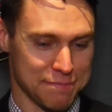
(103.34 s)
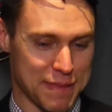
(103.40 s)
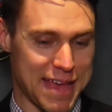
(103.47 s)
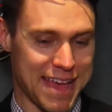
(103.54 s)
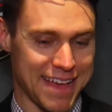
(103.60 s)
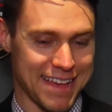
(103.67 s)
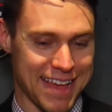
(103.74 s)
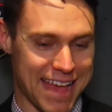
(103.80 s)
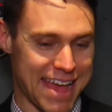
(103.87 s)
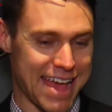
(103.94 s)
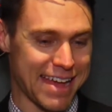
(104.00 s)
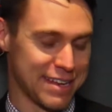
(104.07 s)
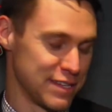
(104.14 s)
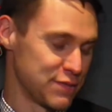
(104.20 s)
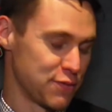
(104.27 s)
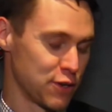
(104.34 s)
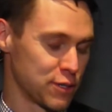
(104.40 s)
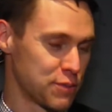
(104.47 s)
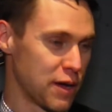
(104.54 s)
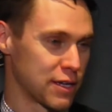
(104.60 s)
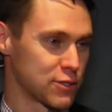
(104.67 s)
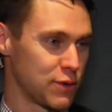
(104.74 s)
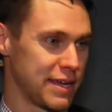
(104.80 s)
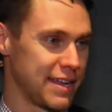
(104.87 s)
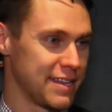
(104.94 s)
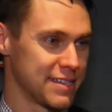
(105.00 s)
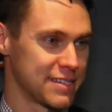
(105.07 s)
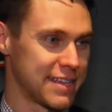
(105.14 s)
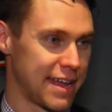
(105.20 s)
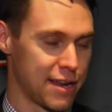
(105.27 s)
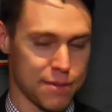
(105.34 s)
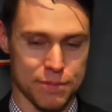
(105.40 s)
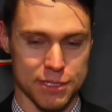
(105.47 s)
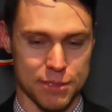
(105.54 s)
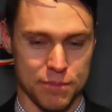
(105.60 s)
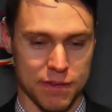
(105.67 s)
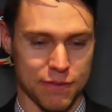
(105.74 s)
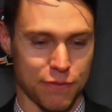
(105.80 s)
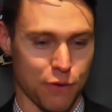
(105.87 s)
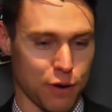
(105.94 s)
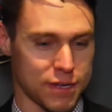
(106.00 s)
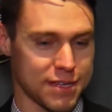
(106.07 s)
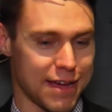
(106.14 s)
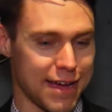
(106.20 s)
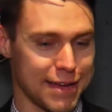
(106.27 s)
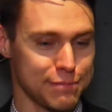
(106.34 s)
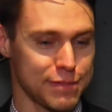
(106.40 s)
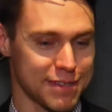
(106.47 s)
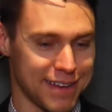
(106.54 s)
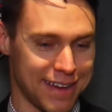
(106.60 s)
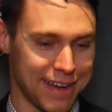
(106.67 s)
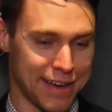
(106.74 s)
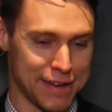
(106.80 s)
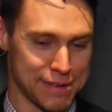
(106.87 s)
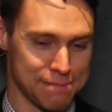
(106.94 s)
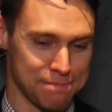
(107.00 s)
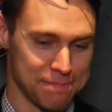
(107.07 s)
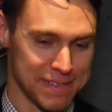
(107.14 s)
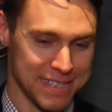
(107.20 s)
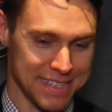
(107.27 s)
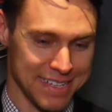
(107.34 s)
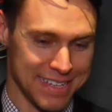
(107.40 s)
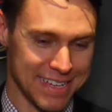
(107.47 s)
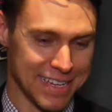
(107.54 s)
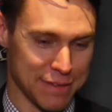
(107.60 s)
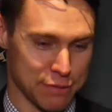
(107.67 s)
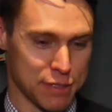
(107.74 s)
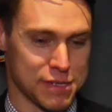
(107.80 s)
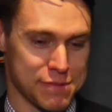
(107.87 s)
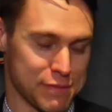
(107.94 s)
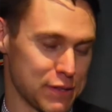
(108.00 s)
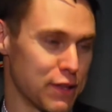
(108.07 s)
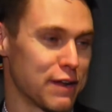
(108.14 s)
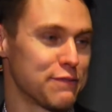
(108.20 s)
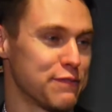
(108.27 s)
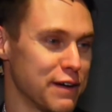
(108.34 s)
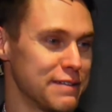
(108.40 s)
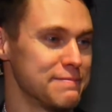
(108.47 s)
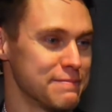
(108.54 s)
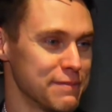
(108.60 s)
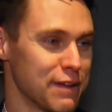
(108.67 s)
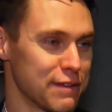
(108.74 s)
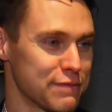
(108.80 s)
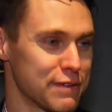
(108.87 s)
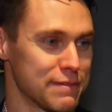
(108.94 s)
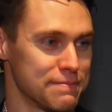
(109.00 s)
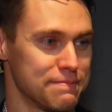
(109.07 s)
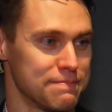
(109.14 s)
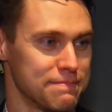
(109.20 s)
his first puck, so he had to stand up and speak four times. It was a lot of fun, a lot of fun.